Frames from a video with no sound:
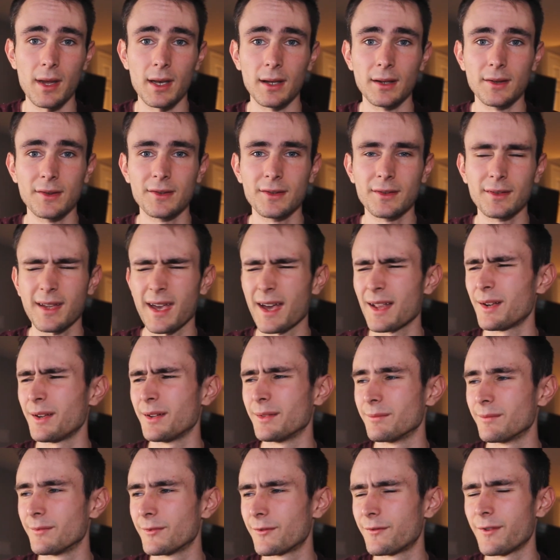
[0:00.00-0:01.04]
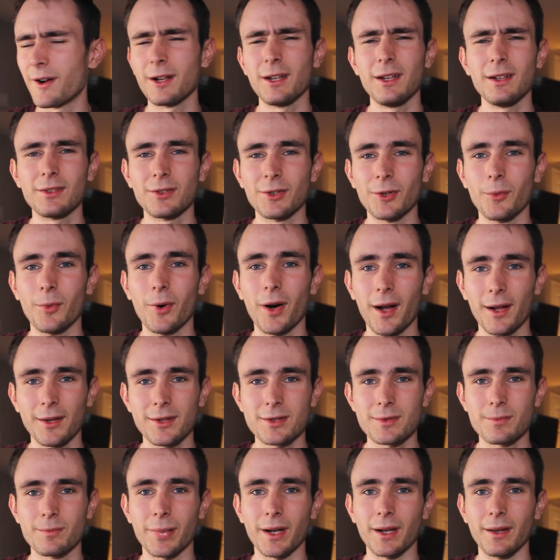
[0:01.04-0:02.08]
And it's kind of funny to
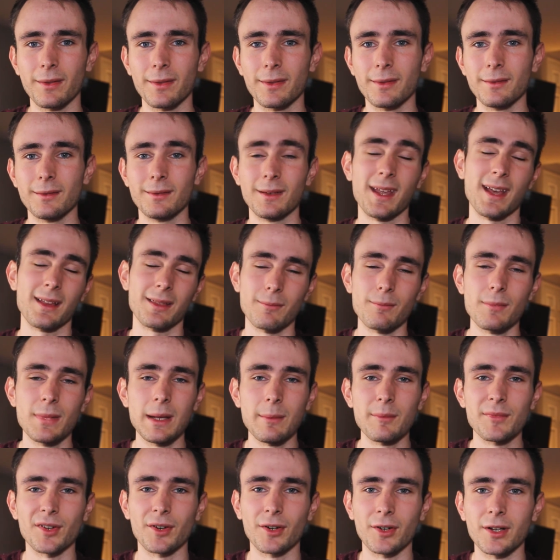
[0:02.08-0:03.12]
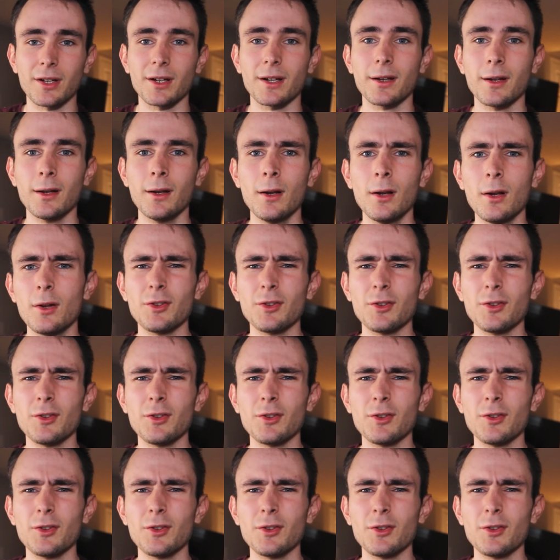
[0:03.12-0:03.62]
watch, but yeah, the memes are good.